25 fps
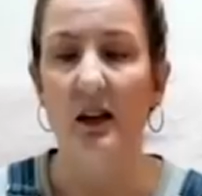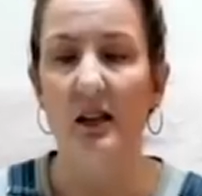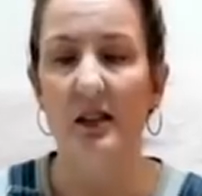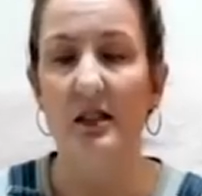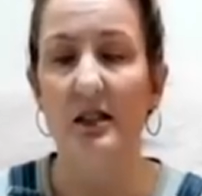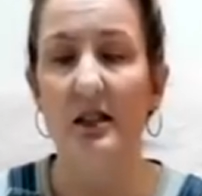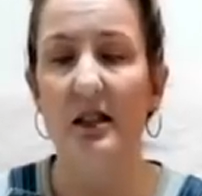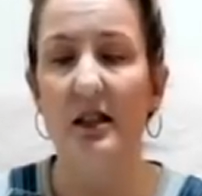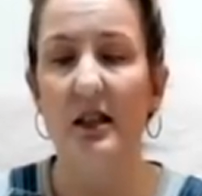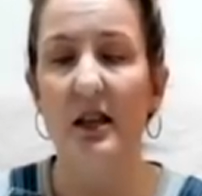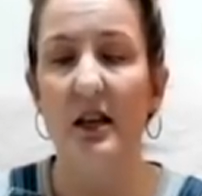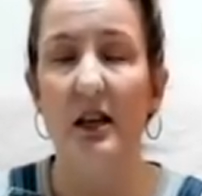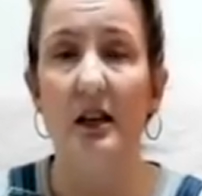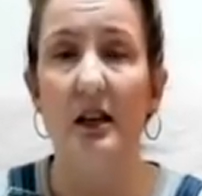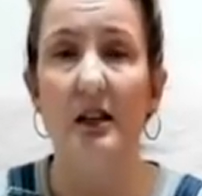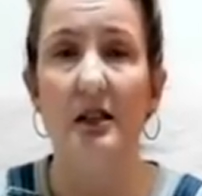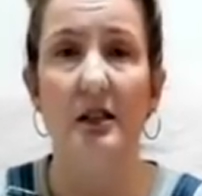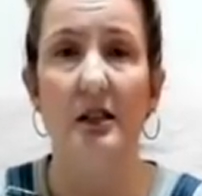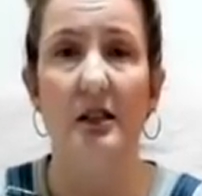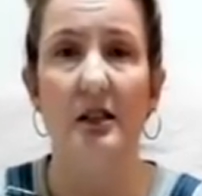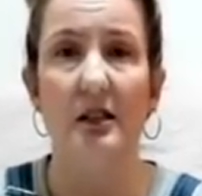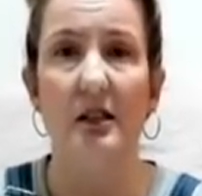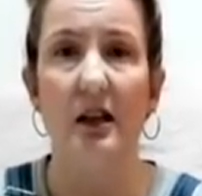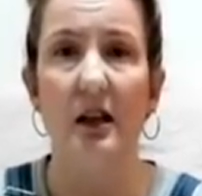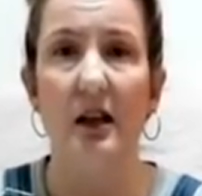is
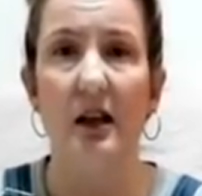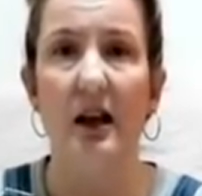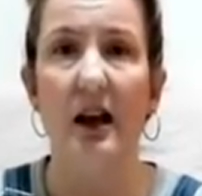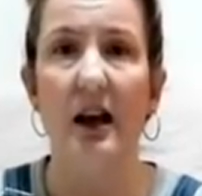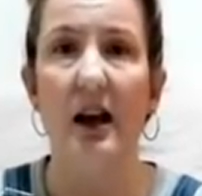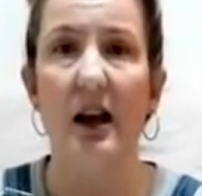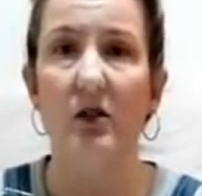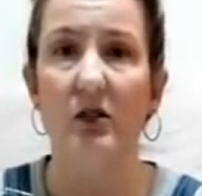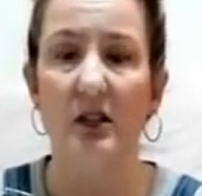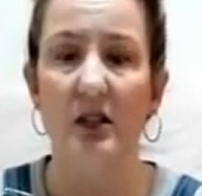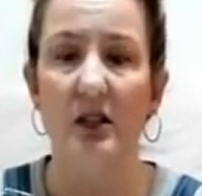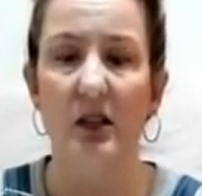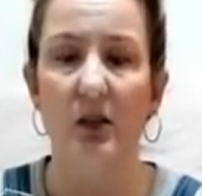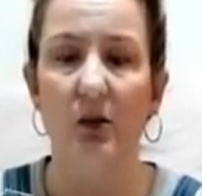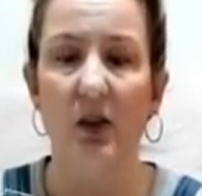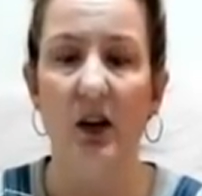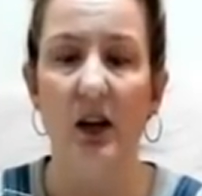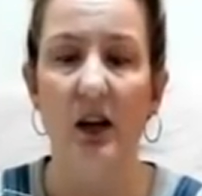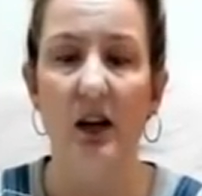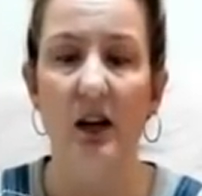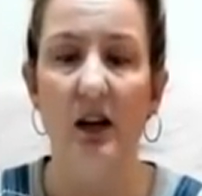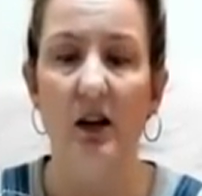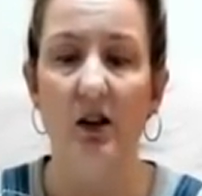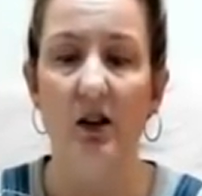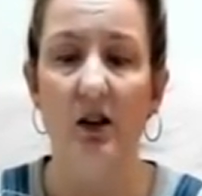this housing right
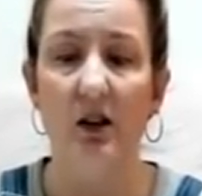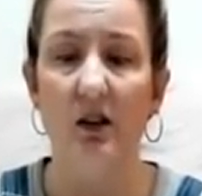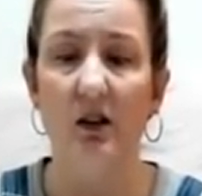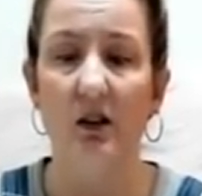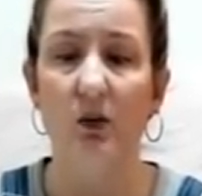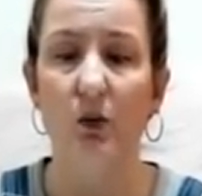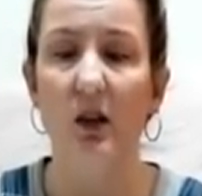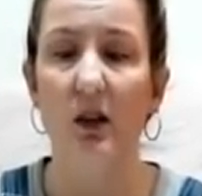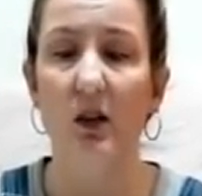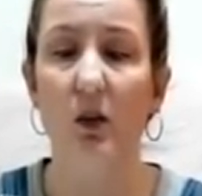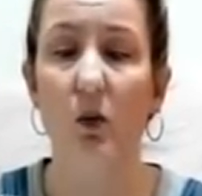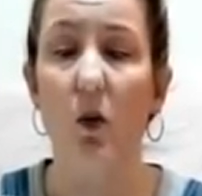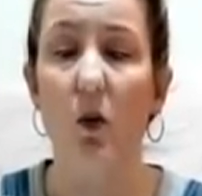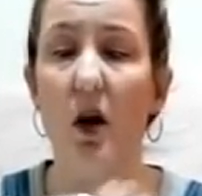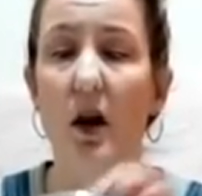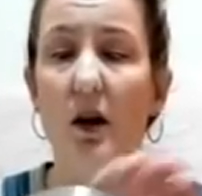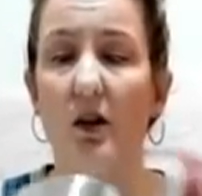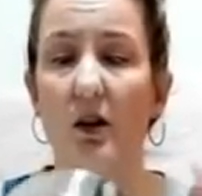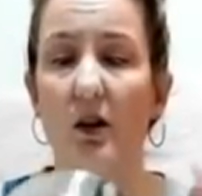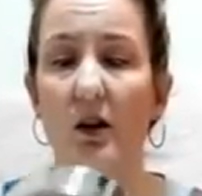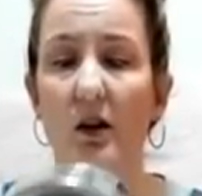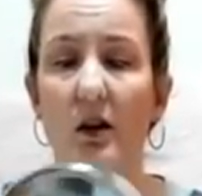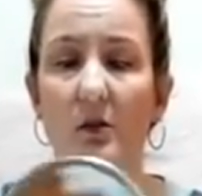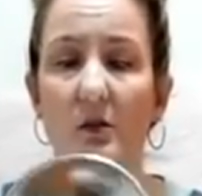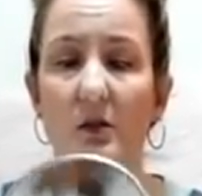here where the
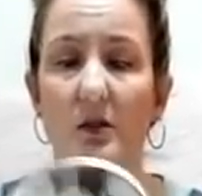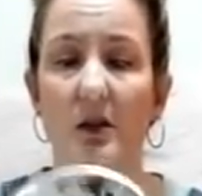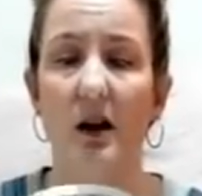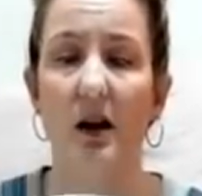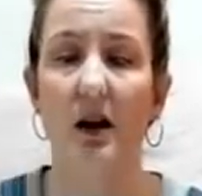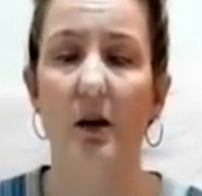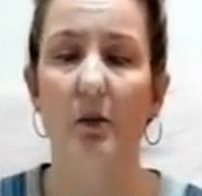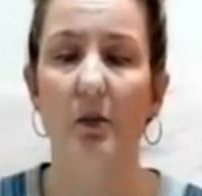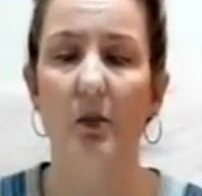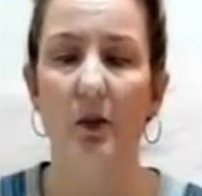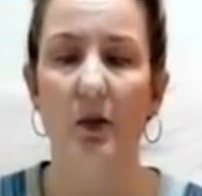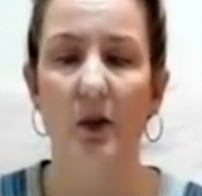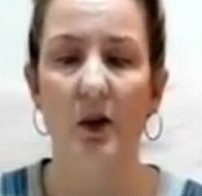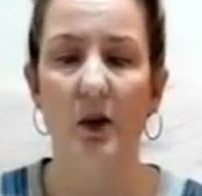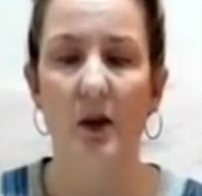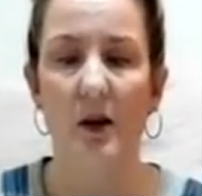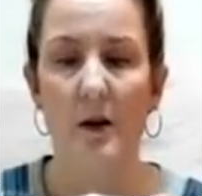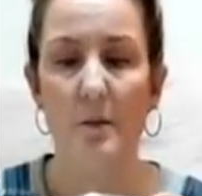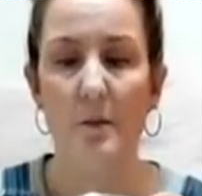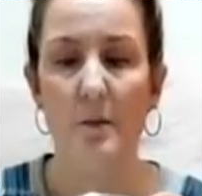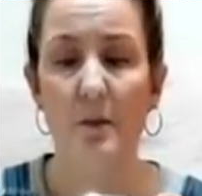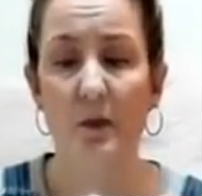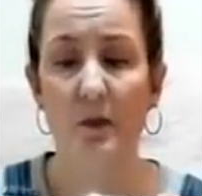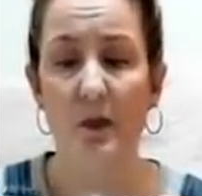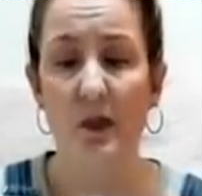water comes up.
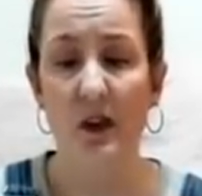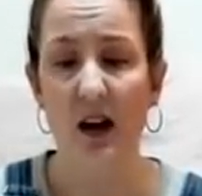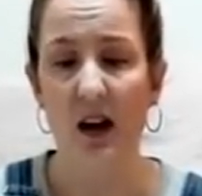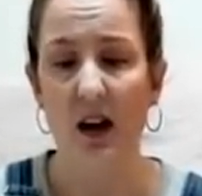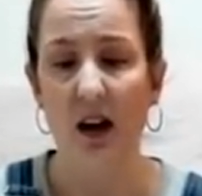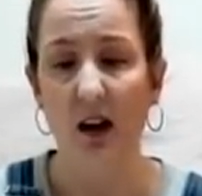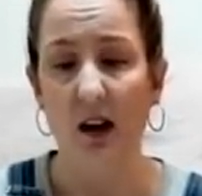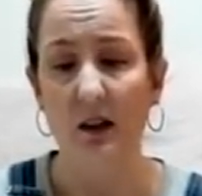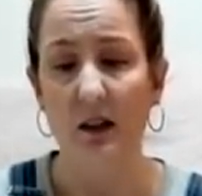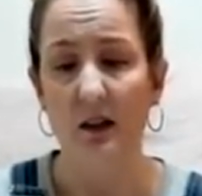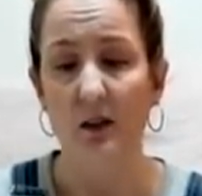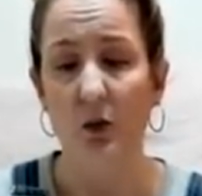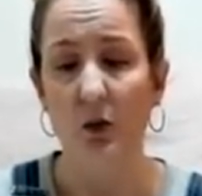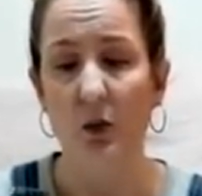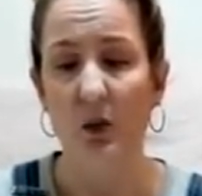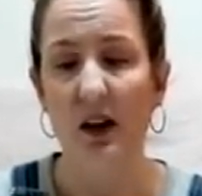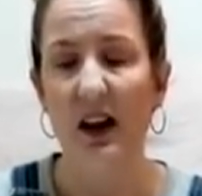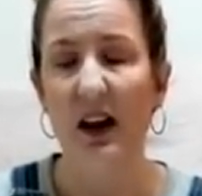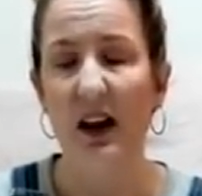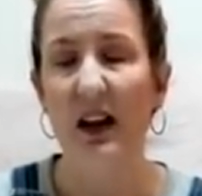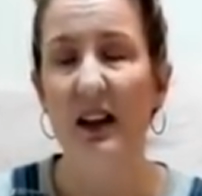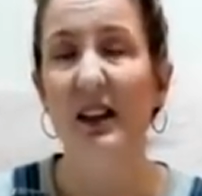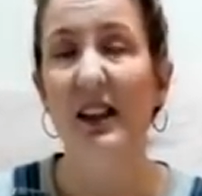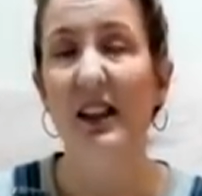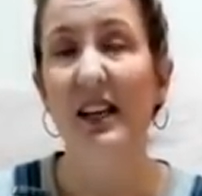And when
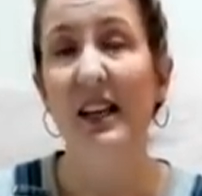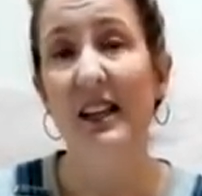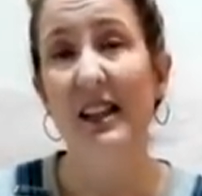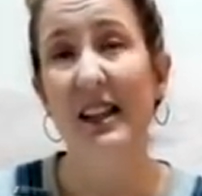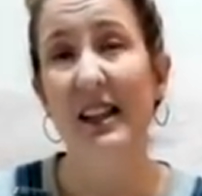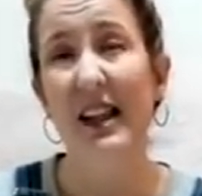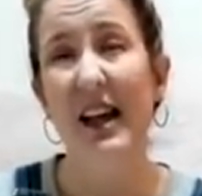I clean